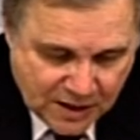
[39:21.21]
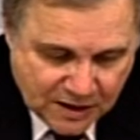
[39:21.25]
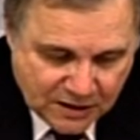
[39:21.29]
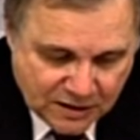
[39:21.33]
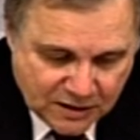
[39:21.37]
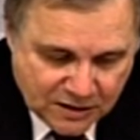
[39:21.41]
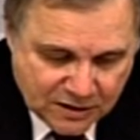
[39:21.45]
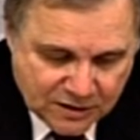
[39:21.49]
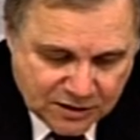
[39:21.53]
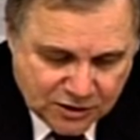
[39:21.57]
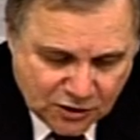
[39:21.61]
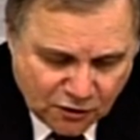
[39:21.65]

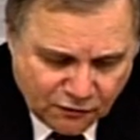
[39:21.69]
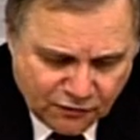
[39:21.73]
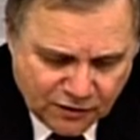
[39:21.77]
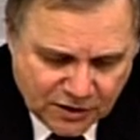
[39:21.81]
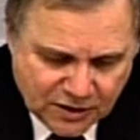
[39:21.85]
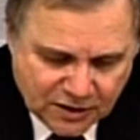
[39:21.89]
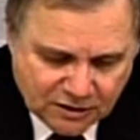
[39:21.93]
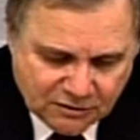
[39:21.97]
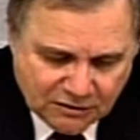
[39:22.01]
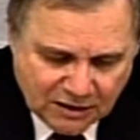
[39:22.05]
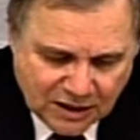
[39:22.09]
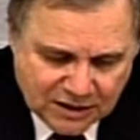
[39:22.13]
The sovereign
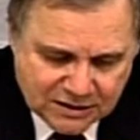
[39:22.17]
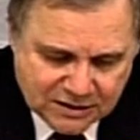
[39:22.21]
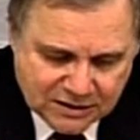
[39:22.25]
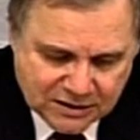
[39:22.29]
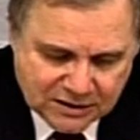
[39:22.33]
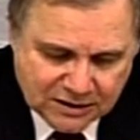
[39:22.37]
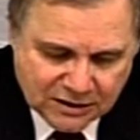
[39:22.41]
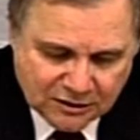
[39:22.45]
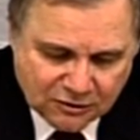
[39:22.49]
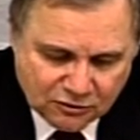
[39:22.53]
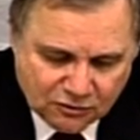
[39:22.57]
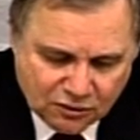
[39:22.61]
crisis
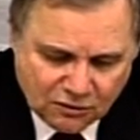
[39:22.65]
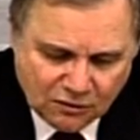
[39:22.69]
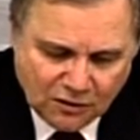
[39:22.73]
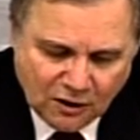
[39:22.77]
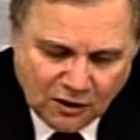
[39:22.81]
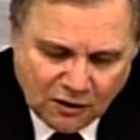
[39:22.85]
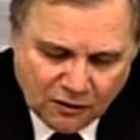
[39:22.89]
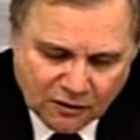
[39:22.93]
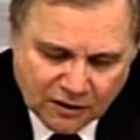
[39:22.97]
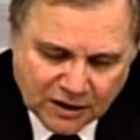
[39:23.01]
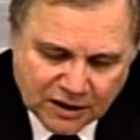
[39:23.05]
and two long